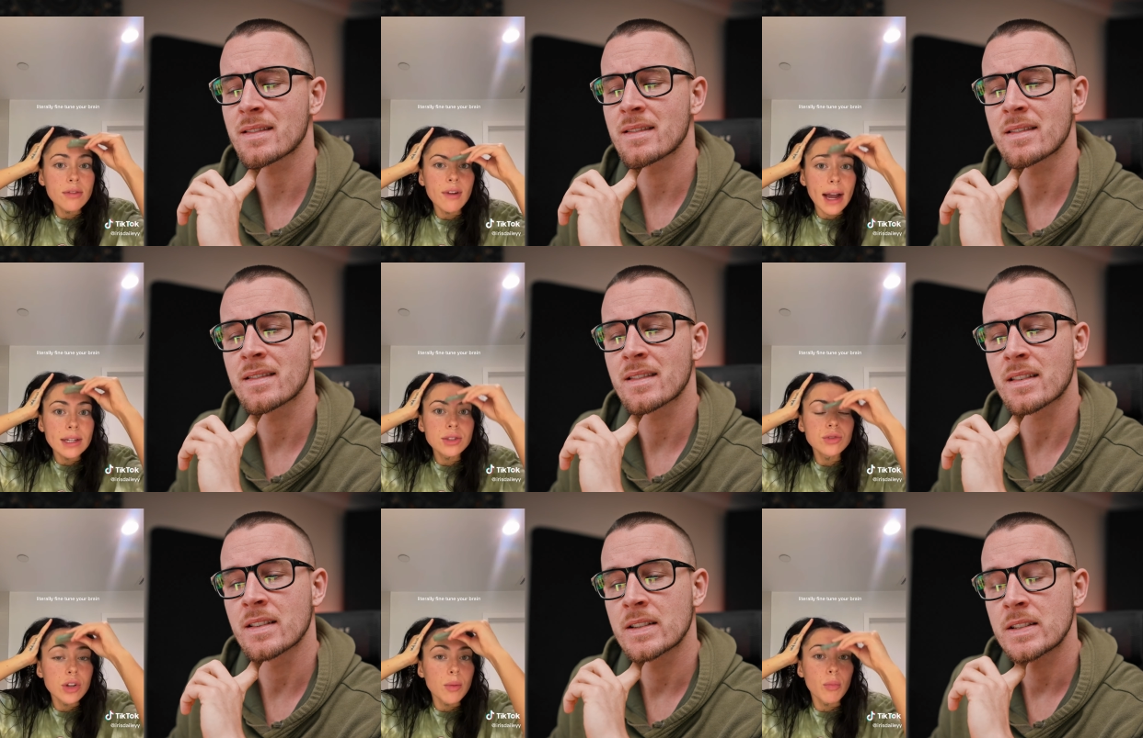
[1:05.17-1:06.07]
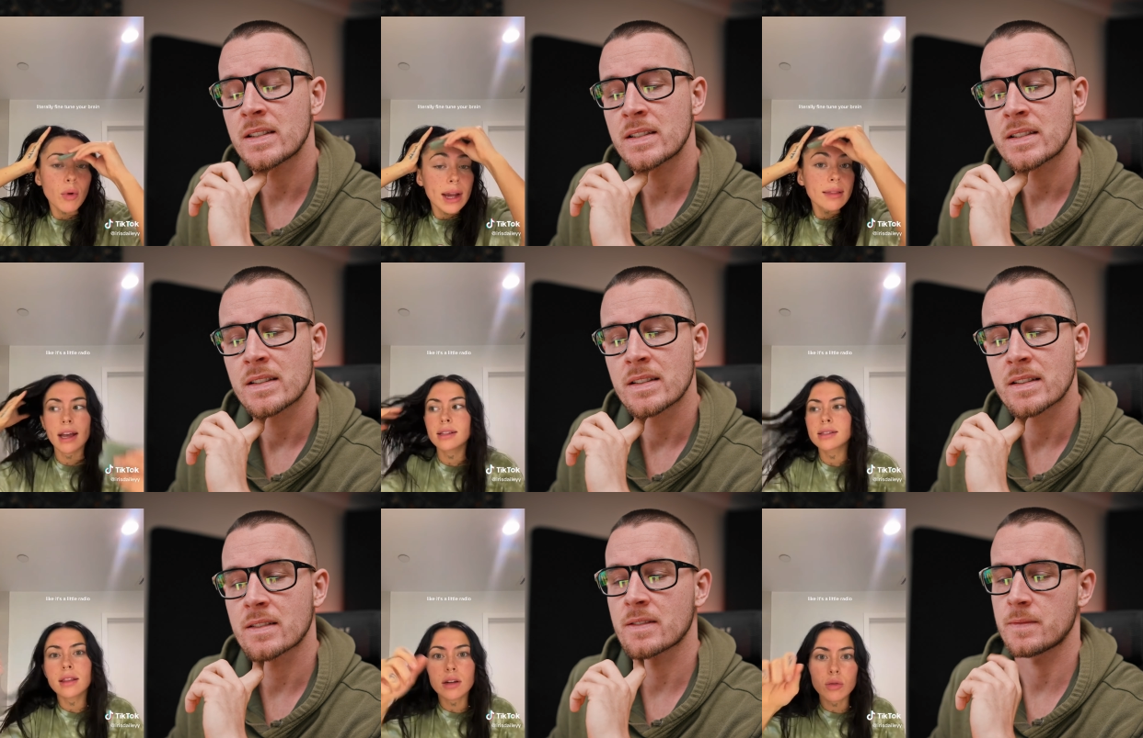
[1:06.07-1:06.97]
Speaker 1: fine tune your brain like it's
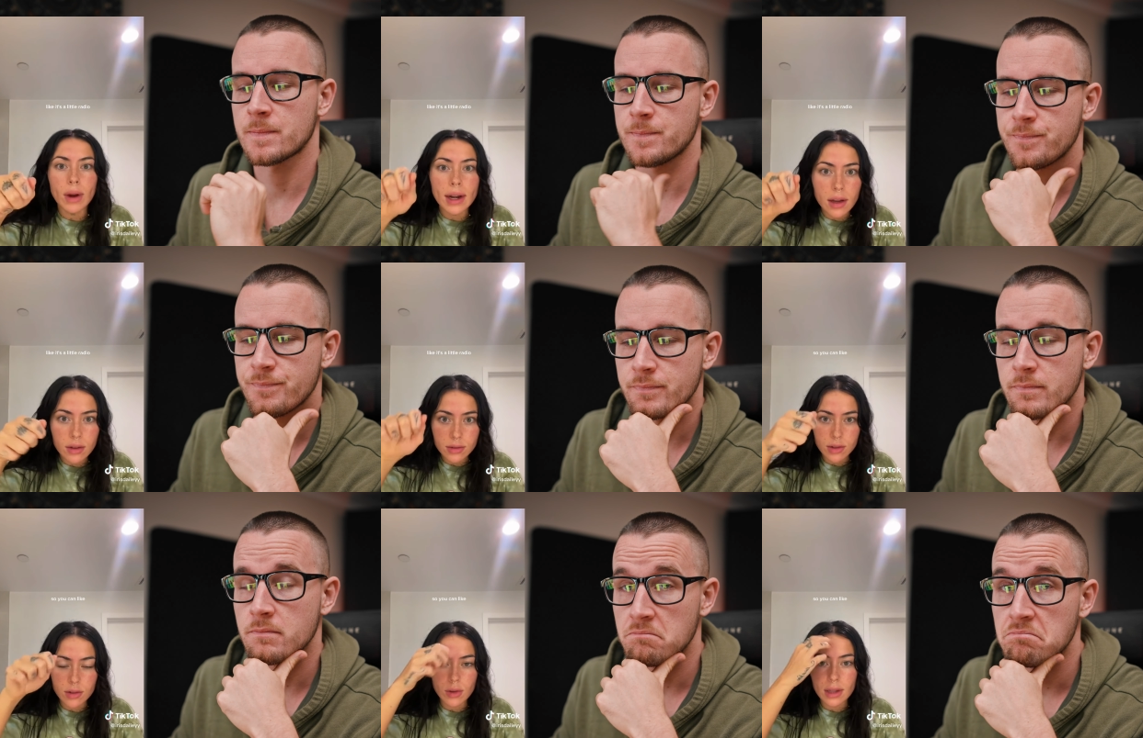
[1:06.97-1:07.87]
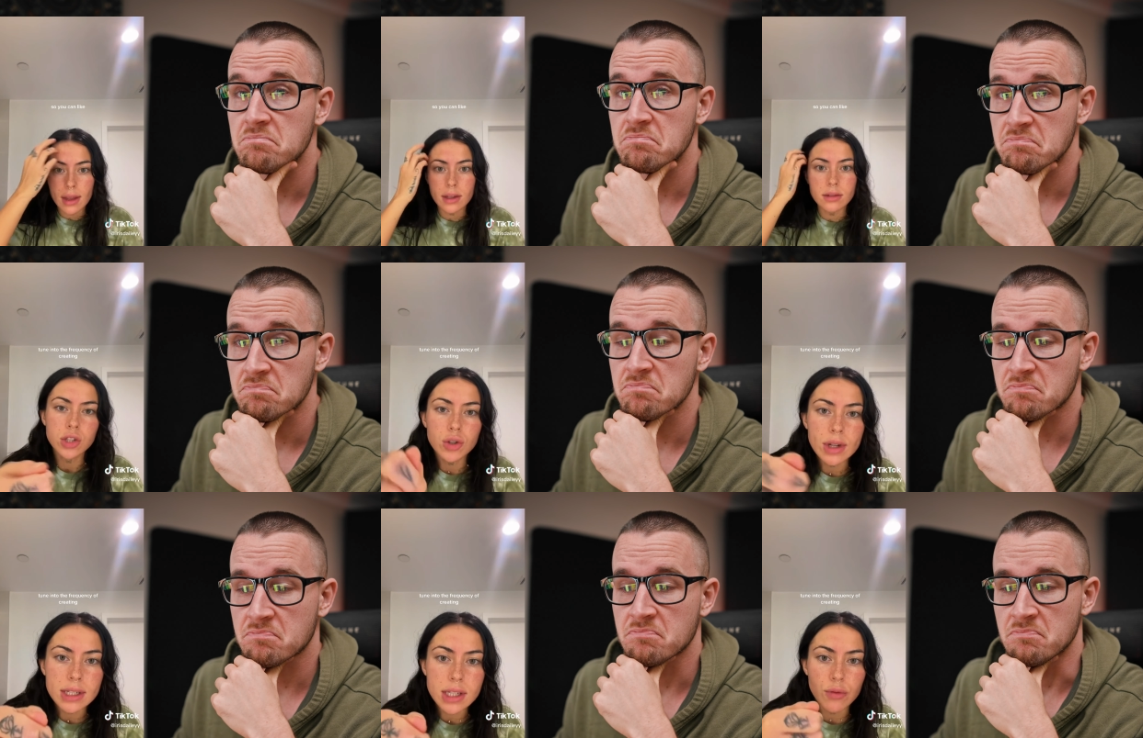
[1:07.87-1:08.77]
a little radio. So you can like tune
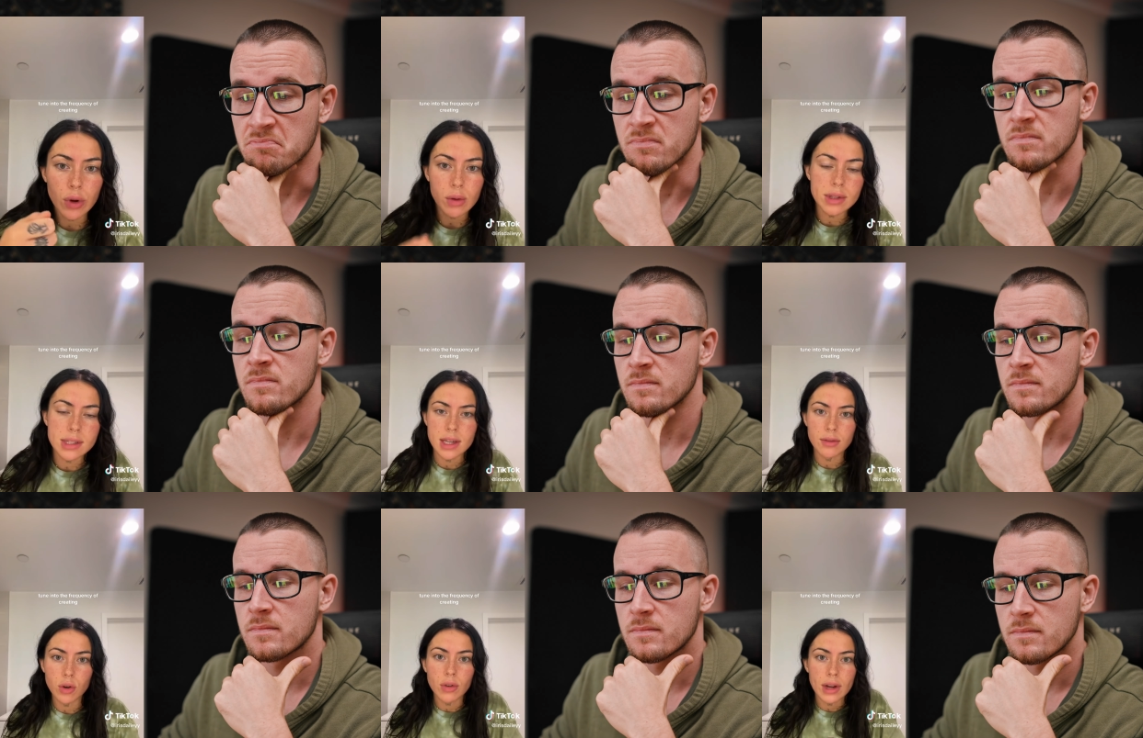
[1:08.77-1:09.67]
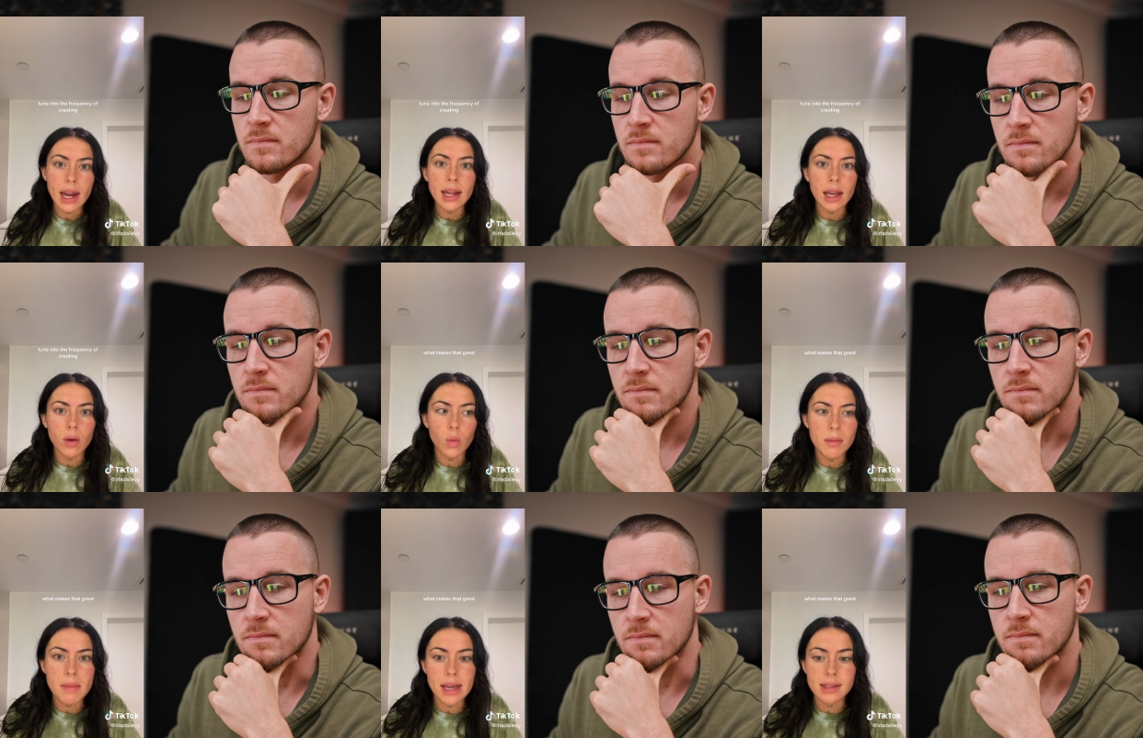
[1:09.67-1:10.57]
into the frequency of creating
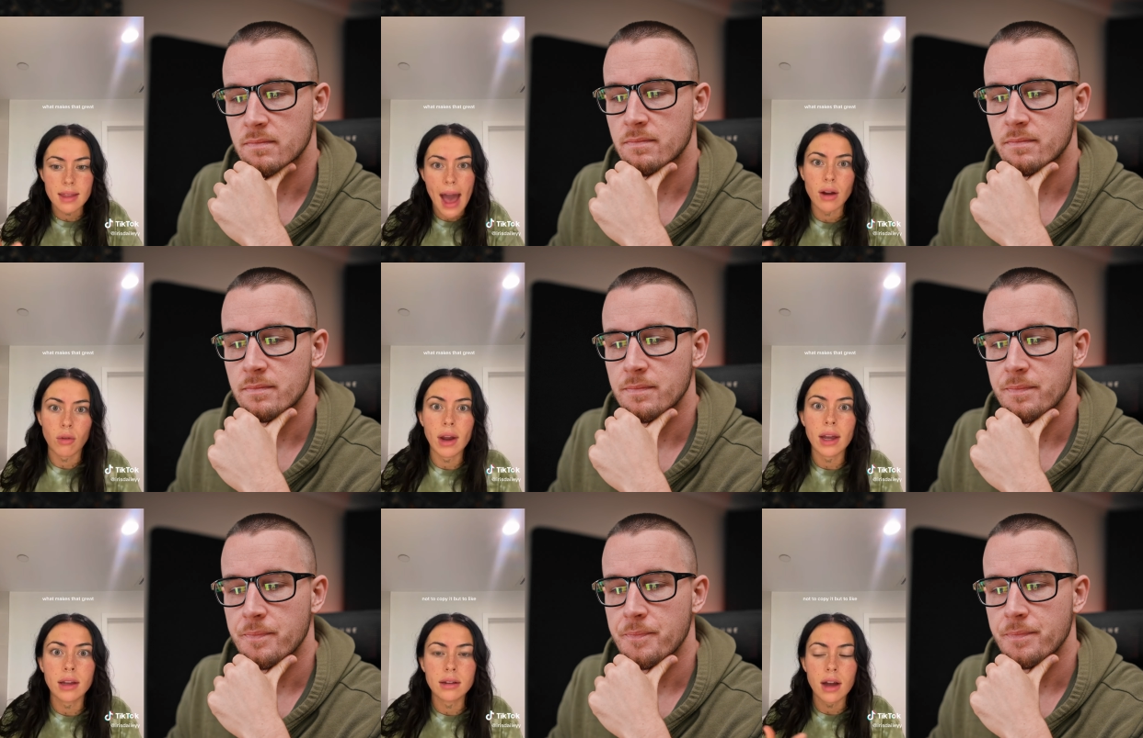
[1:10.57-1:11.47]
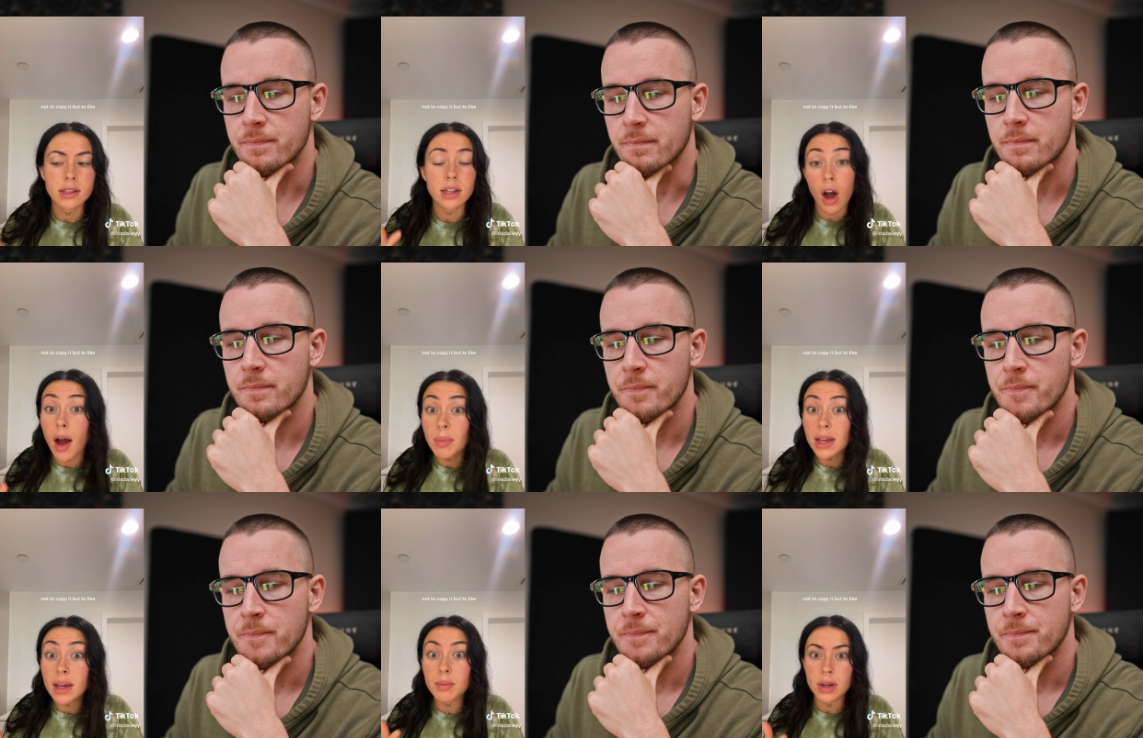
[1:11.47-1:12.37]
what makes that great, not to copy
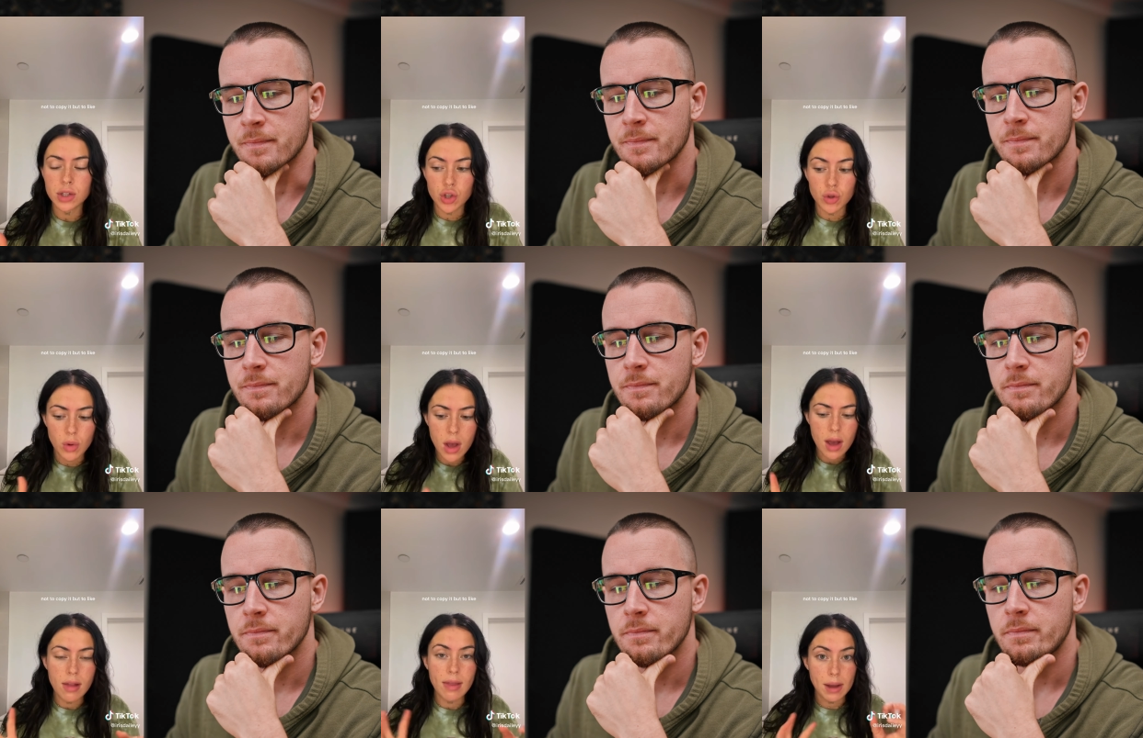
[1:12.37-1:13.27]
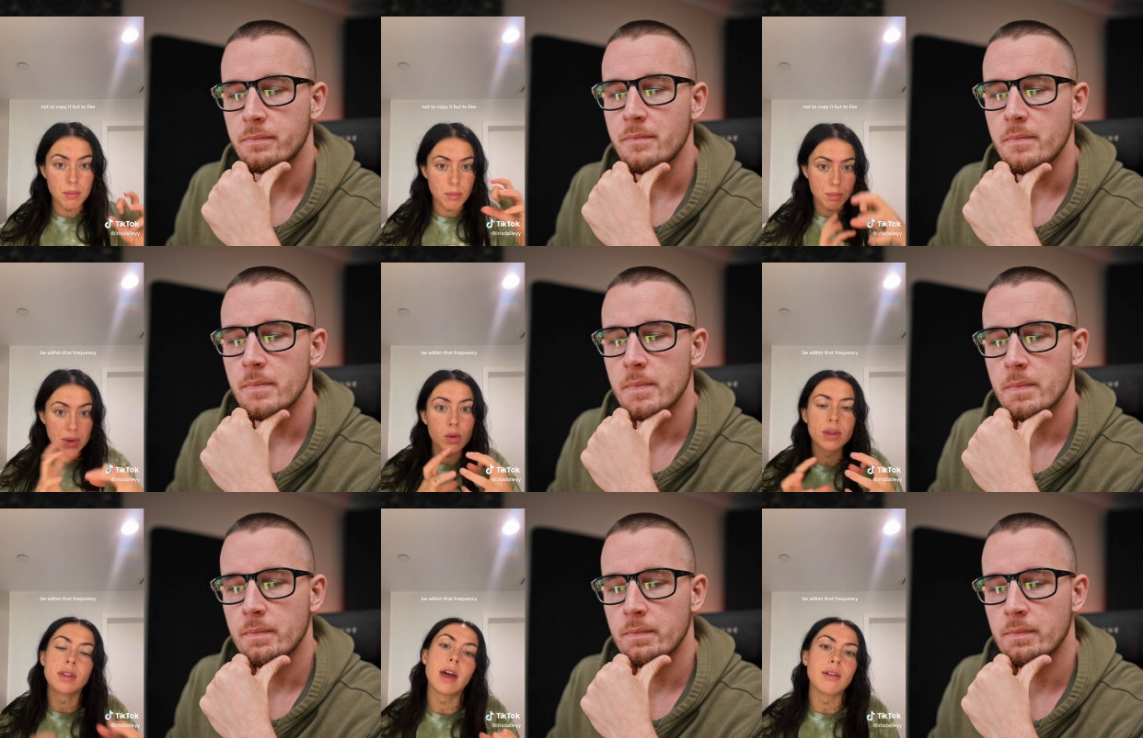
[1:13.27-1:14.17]
it, but to like be
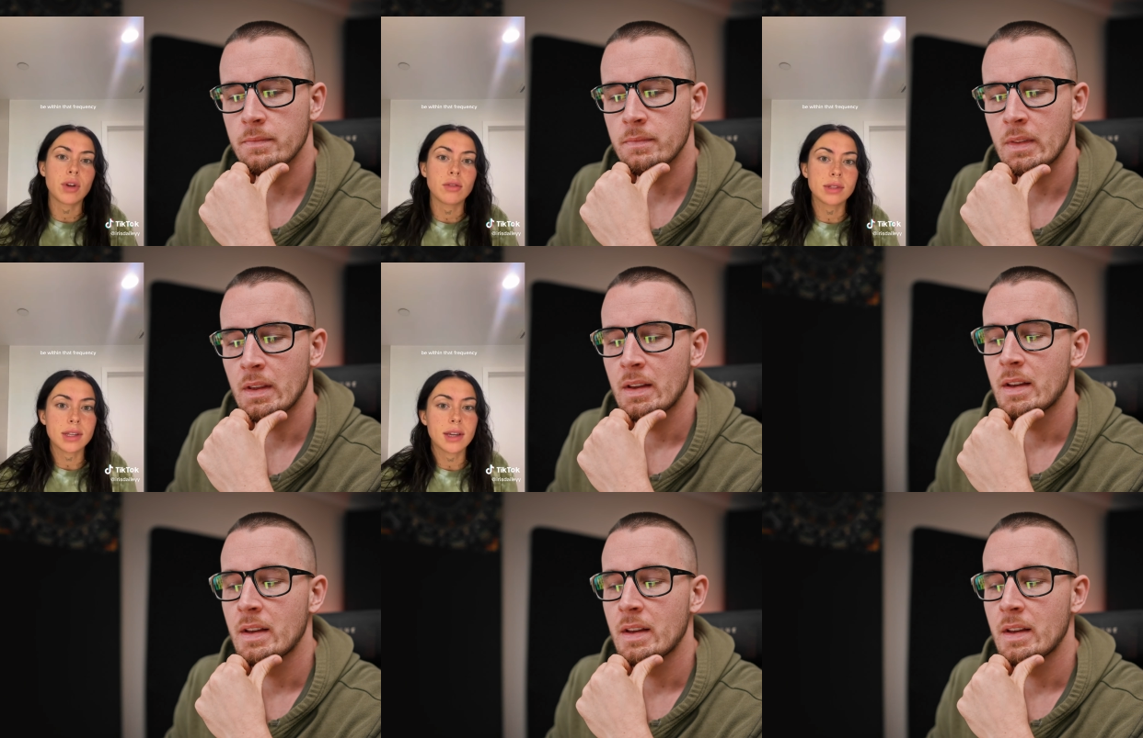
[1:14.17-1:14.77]
within that frequency.